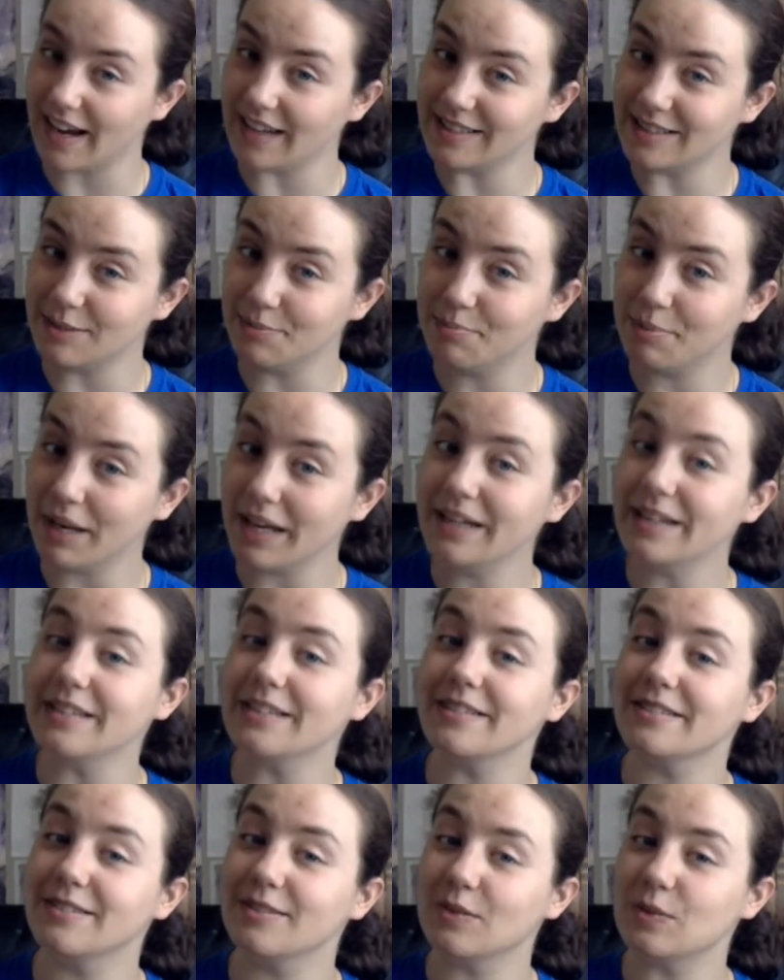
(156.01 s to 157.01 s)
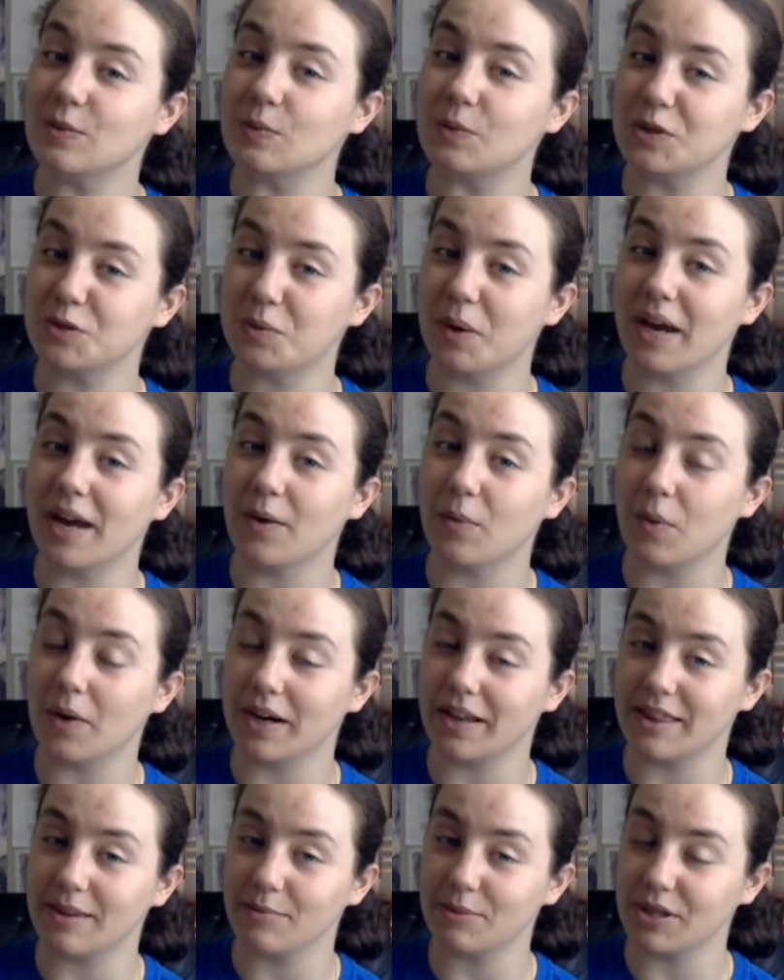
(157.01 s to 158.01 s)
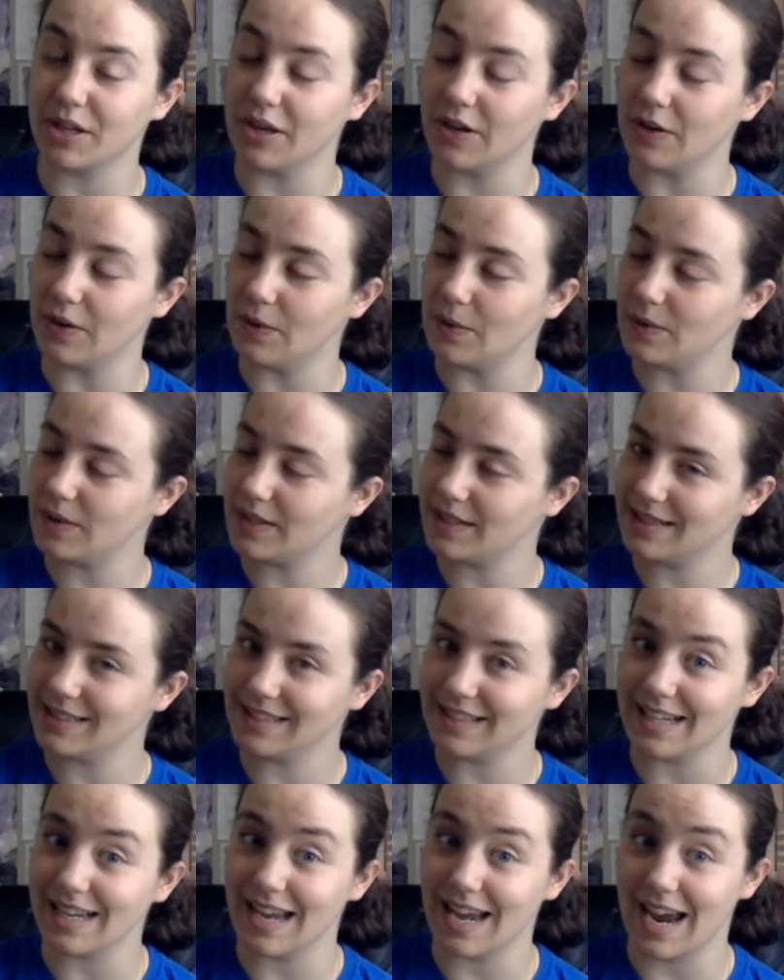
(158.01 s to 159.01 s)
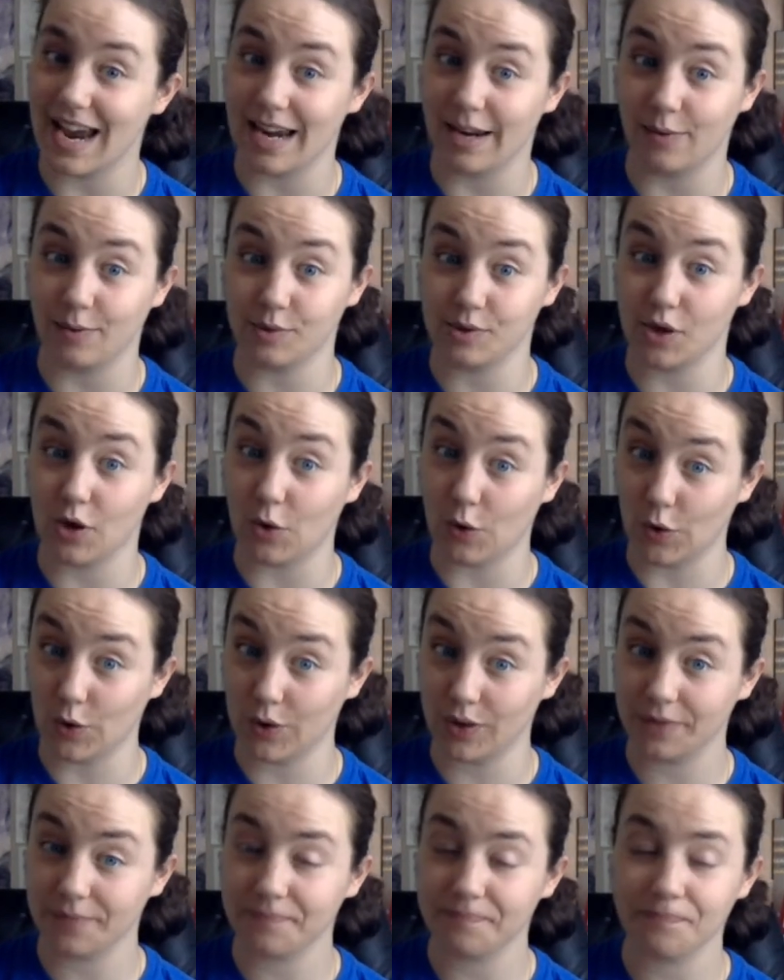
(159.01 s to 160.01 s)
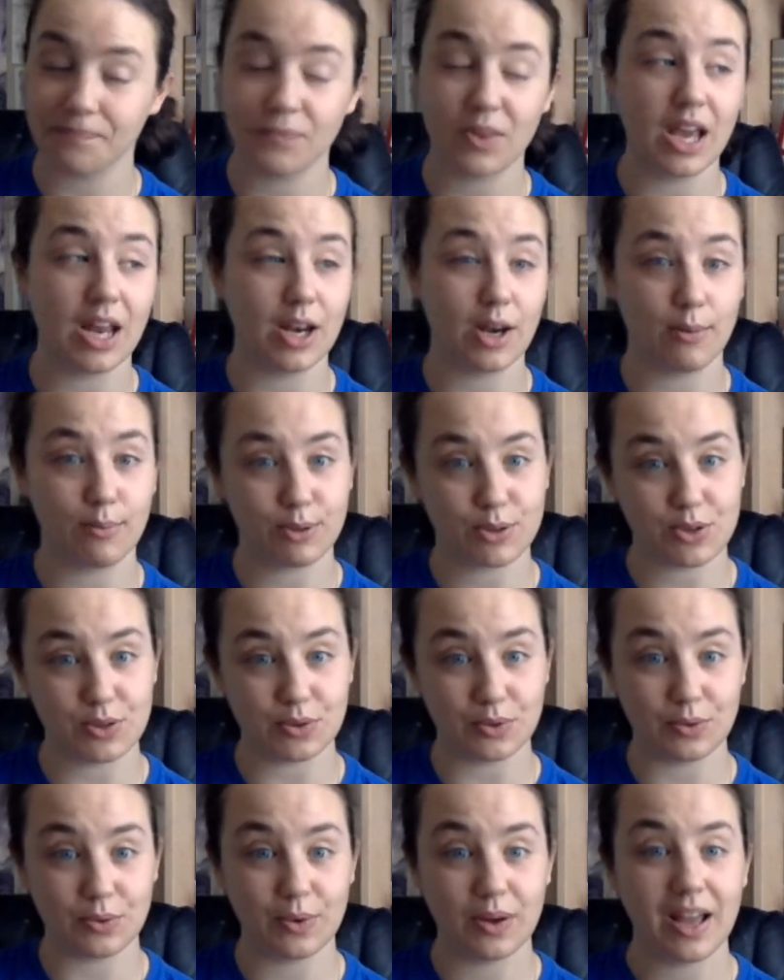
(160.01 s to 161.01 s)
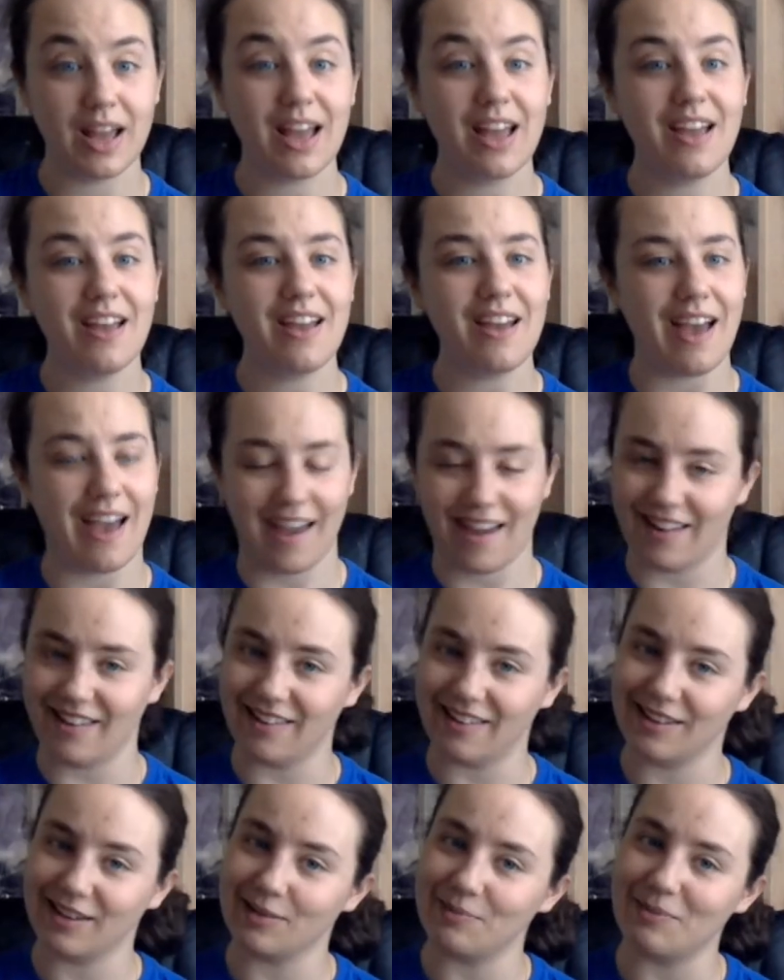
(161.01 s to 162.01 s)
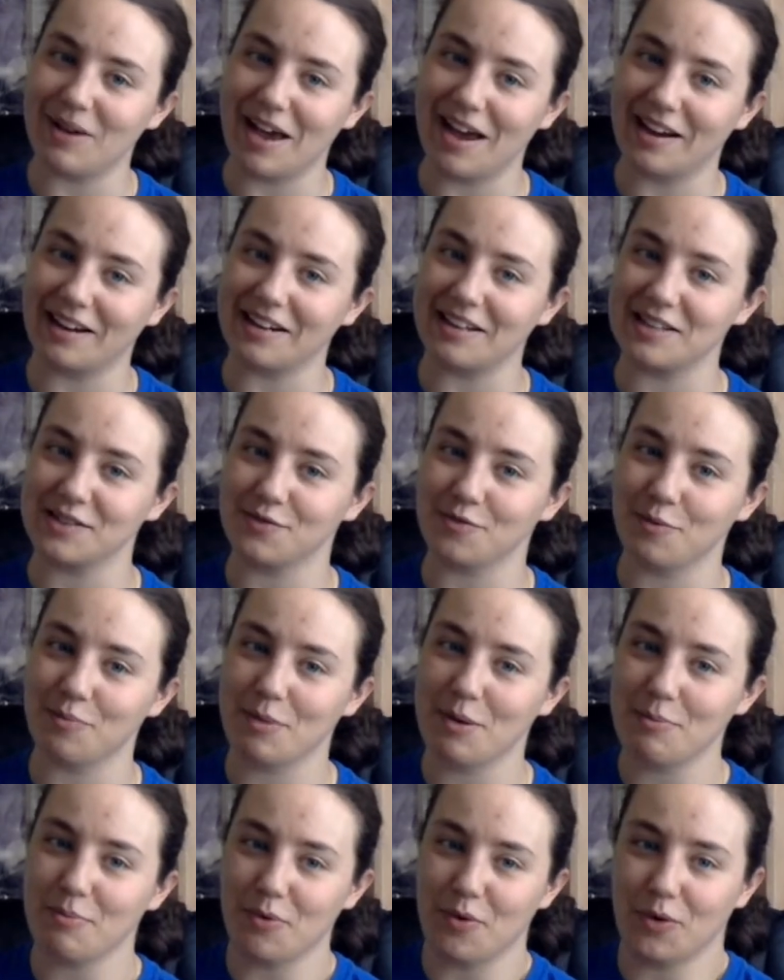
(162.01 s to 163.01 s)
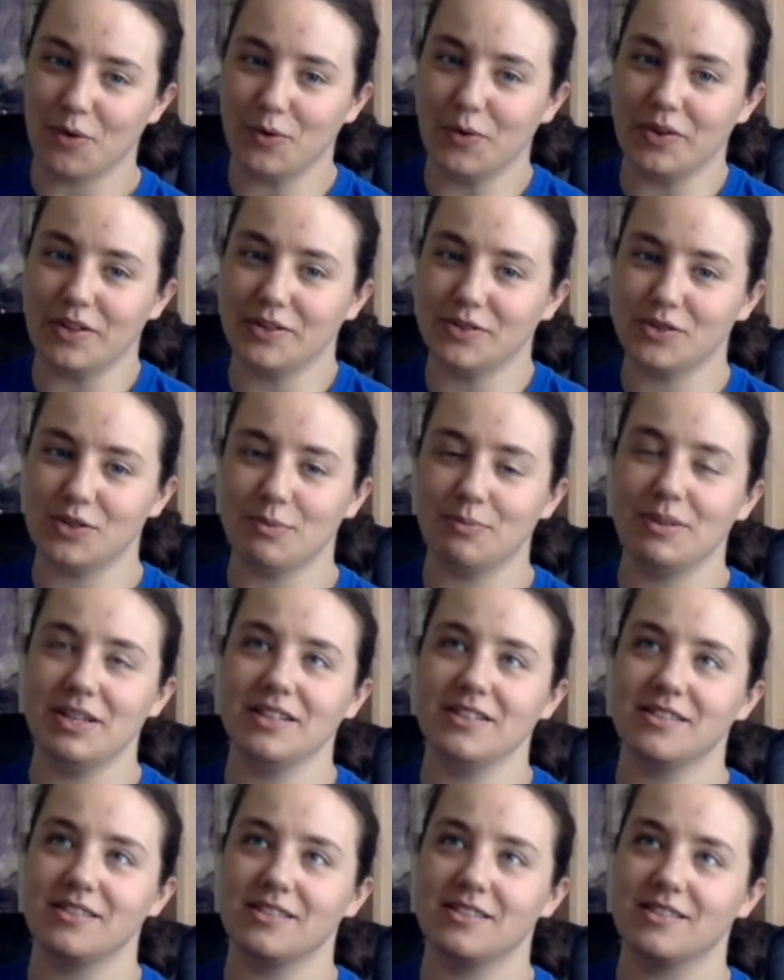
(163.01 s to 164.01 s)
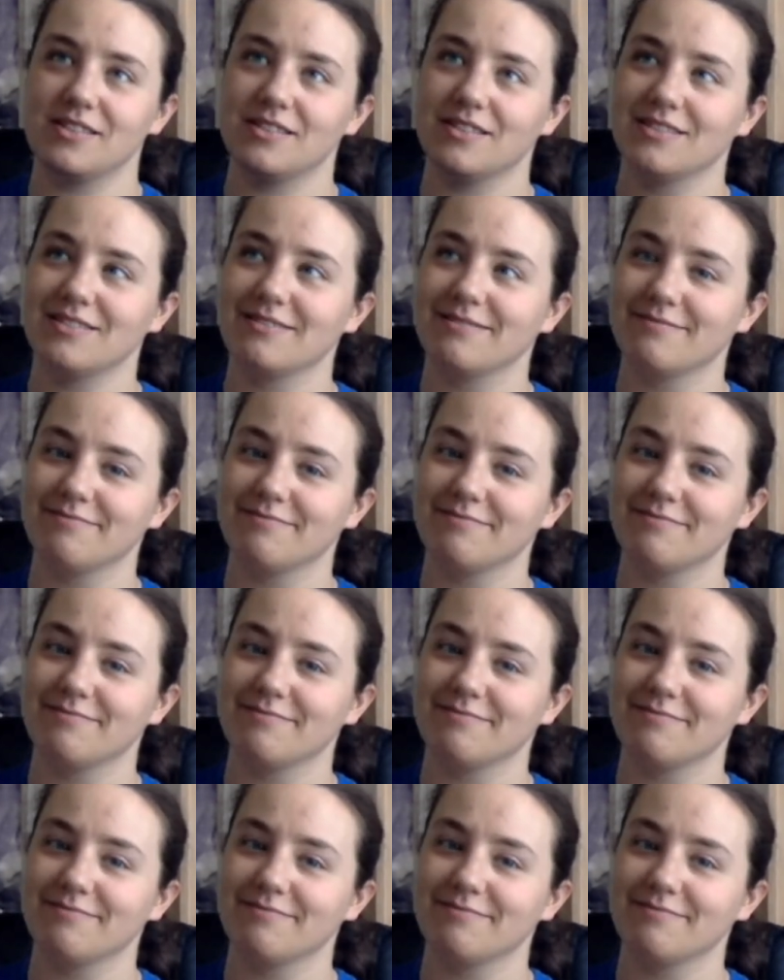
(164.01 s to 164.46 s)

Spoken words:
I debated which way I wanted them to go, and it was hard. Number 2, Alec and Magnus from the Mortal Instruments.